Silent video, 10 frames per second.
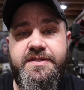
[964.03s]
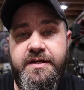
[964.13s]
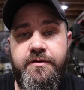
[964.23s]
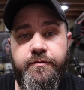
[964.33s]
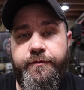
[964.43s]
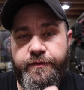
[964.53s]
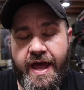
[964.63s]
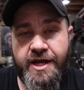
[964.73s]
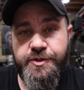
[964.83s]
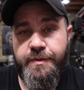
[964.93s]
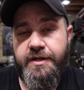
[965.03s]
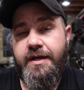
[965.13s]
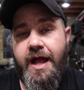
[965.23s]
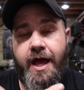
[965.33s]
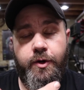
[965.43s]
didn't flash me
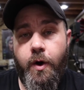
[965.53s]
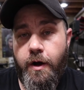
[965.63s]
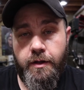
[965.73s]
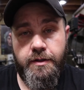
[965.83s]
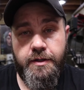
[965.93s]
at all.